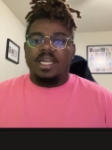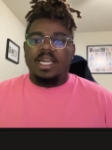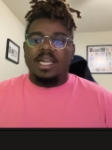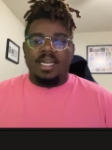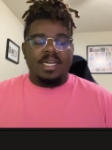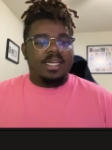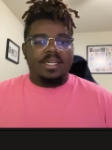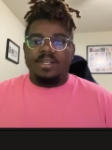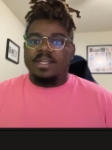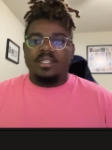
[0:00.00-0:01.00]
And
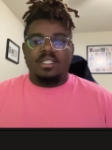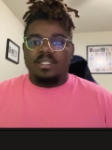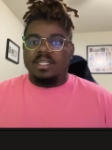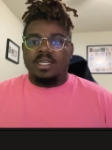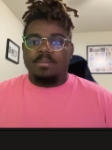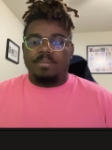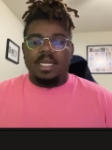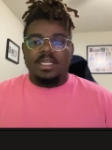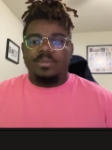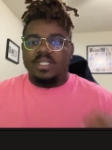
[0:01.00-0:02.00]
the the
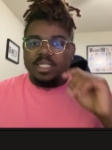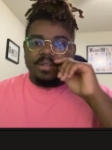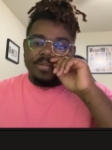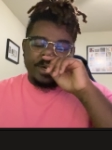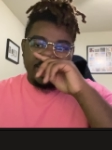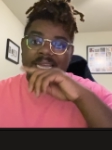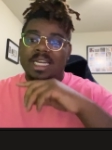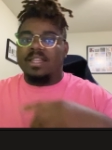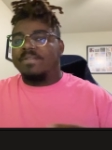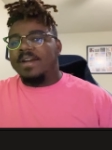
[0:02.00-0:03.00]
plot twist at the very end
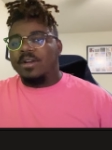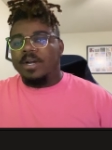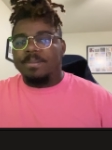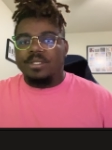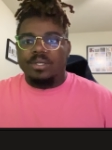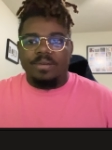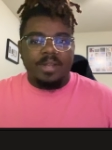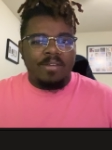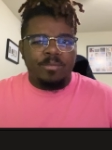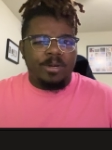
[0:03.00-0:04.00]
in the final episode. If
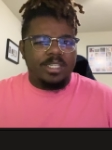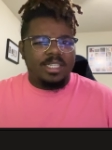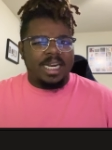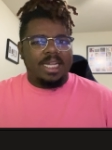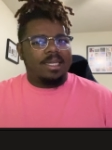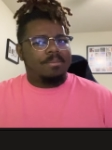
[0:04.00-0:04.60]
you haven't watched it, I